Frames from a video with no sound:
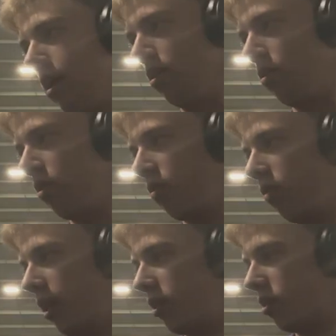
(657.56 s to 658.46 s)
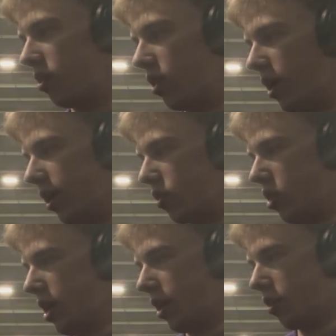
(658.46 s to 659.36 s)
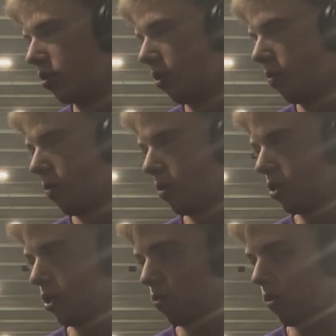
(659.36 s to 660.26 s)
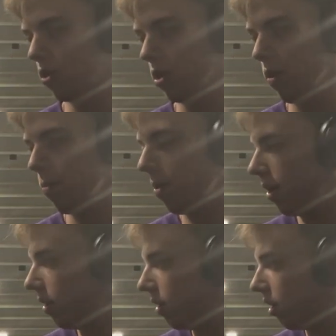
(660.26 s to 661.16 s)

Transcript: I don't know. It's just saying Star Wars is worse than Harry Potter.